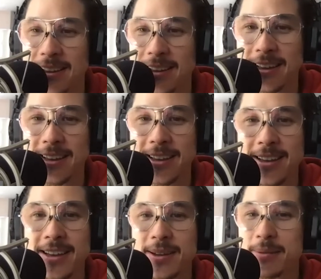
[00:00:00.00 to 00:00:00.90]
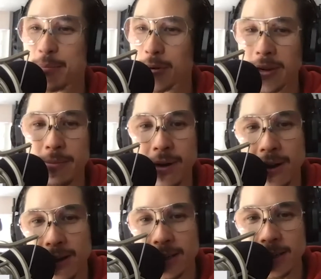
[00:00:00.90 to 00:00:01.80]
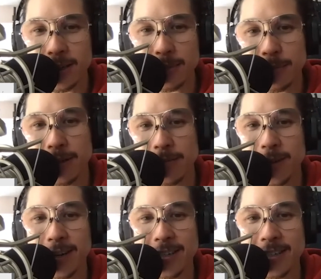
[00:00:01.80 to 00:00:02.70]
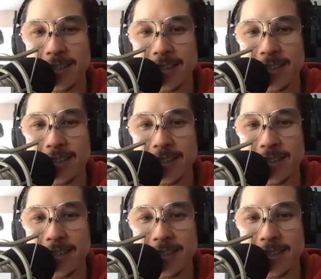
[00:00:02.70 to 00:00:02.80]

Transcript: birthday. Pretty much. Sorry, pretty